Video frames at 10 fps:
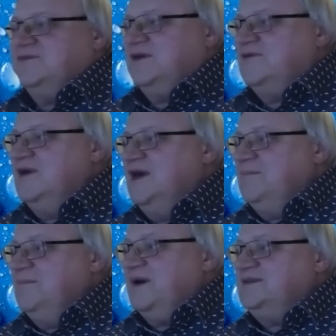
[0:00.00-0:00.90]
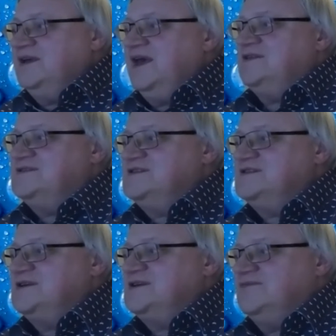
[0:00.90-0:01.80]
Yeah. But again,
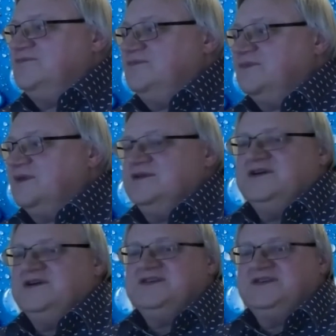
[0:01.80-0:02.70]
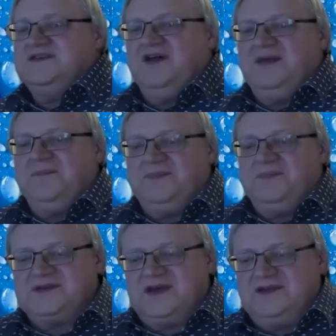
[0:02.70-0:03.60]
this recent
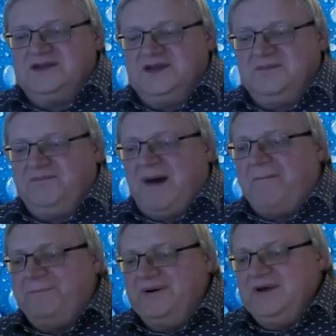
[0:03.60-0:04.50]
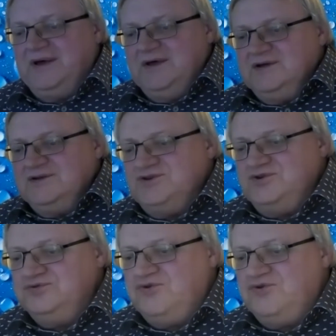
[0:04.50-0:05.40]
developments can pump
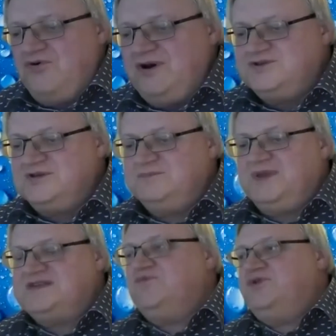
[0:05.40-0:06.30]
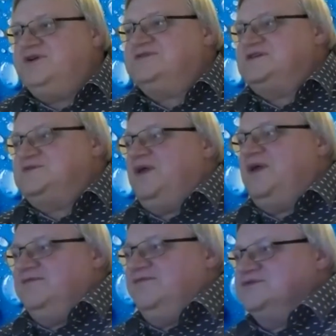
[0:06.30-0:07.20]
new knowledge in plasmonics as
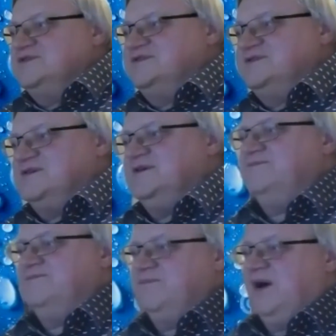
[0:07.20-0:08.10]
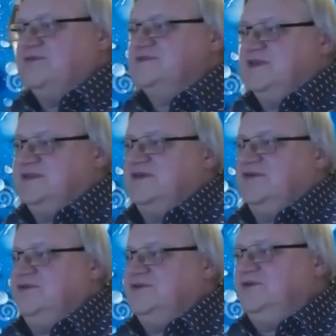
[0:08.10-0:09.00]
well for this bound state in the
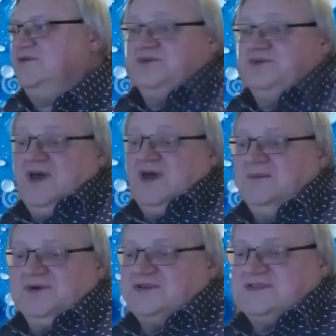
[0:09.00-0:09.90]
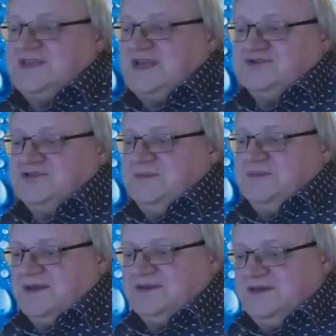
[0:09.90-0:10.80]
continuum, because it does not
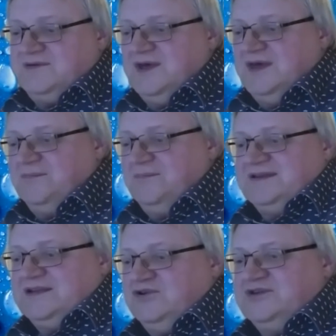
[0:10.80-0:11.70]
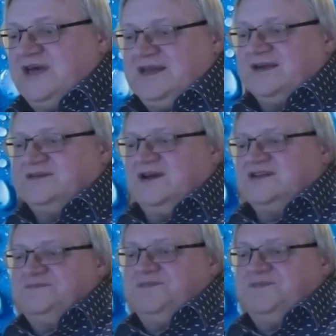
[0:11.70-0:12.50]
depend metal or dielectric.